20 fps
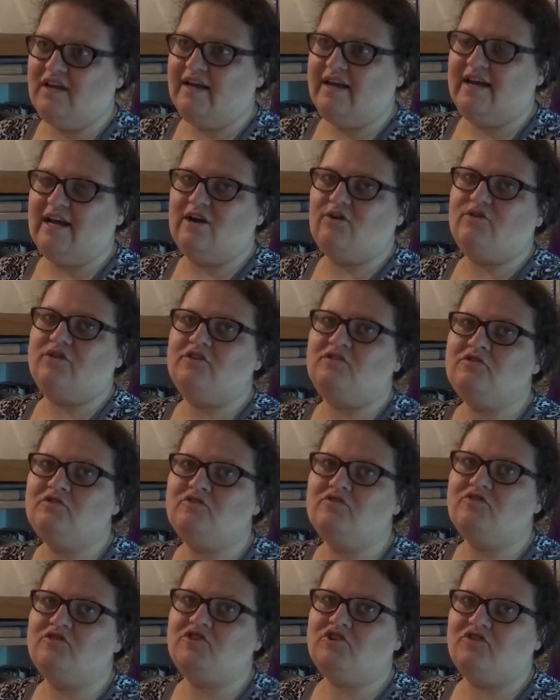how
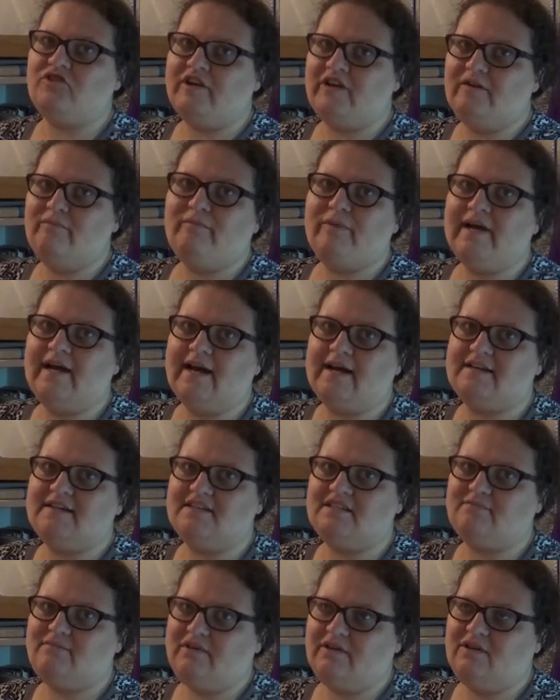huge her impact
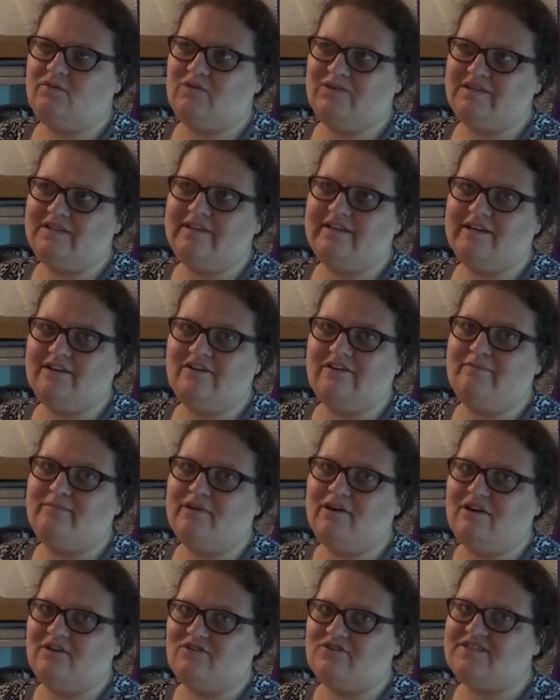has been with the Harry
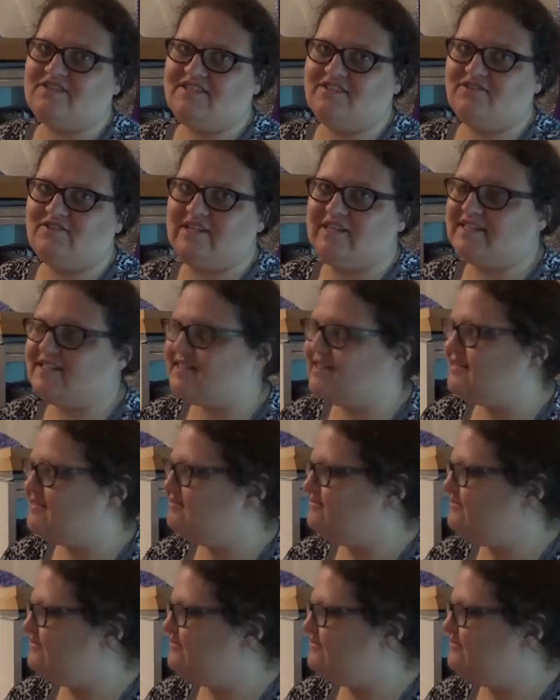Potter series.